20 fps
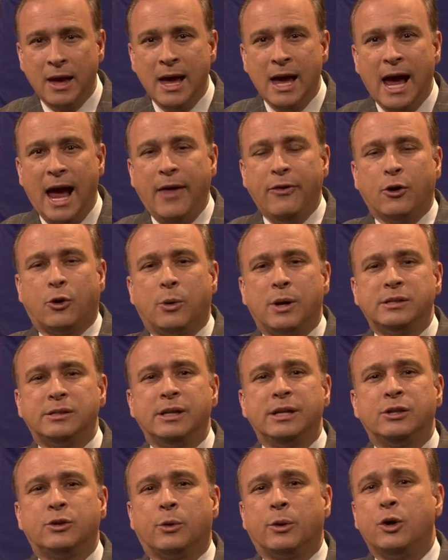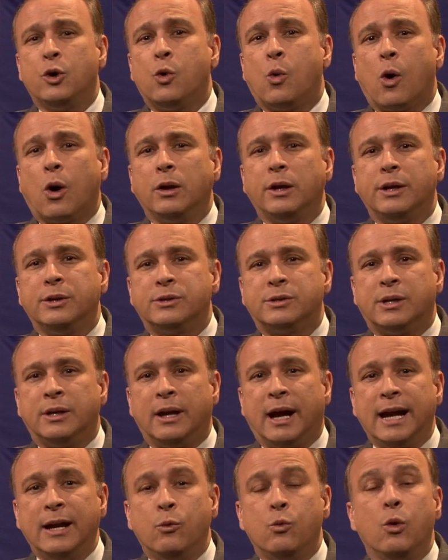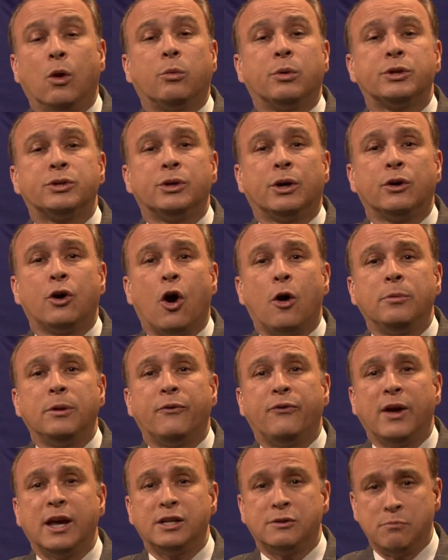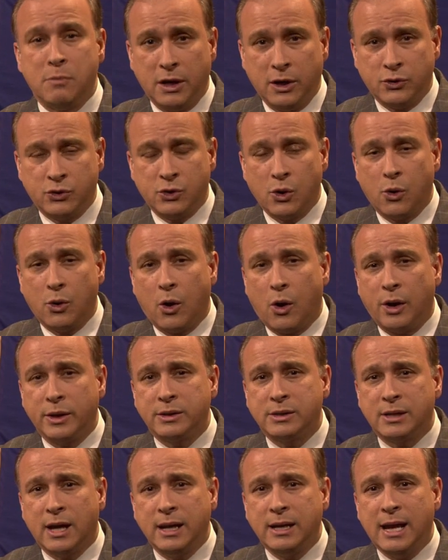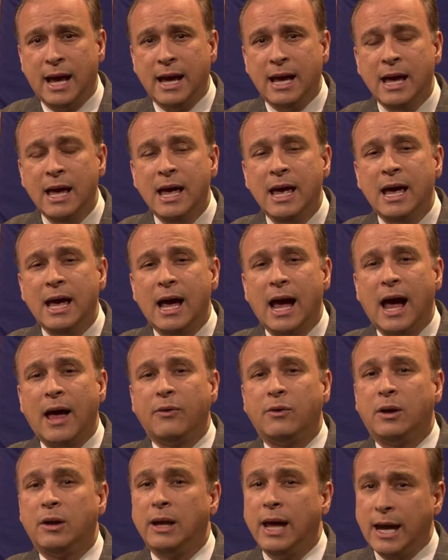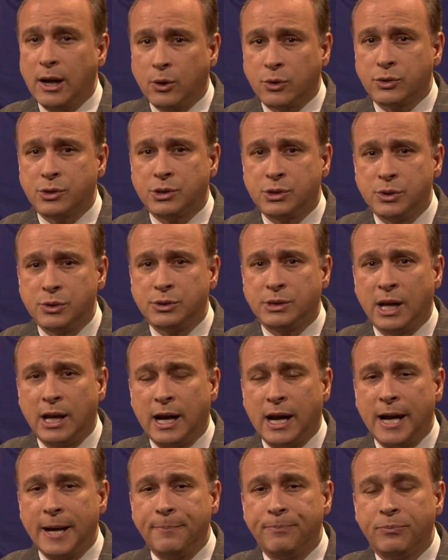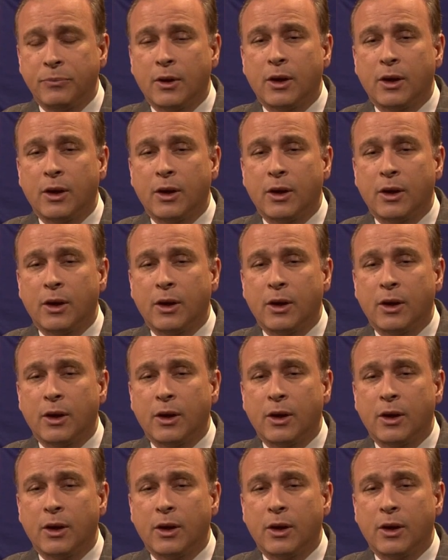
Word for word: And the Grizzlies are in New Orleans tonight and will return home to face Minnesota on Sunday and the Lakers Tuesday night.